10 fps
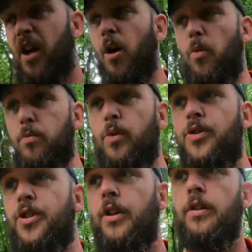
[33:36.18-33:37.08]
I wouldn't want
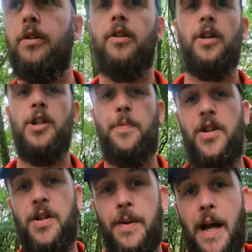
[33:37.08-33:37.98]
to,
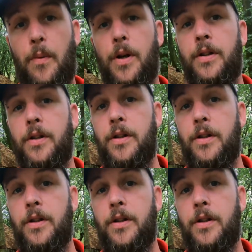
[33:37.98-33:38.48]
especially with that one.